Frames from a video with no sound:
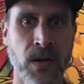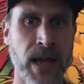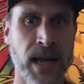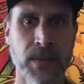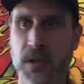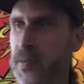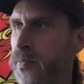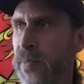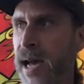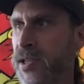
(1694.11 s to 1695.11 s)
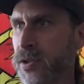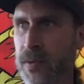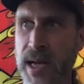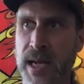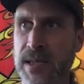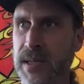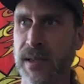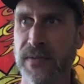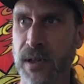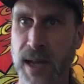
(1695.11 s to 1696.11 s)
the animals pasture raised and
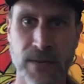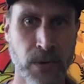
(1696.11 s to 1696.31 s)
live the life